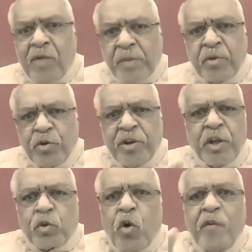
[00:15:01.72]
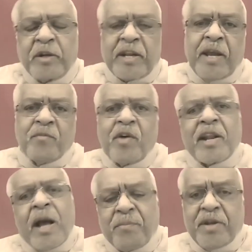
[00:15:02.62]
What about during the COVID time?
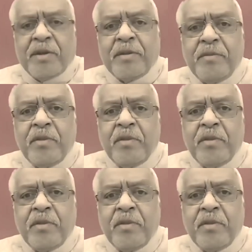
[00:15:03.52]
What happened?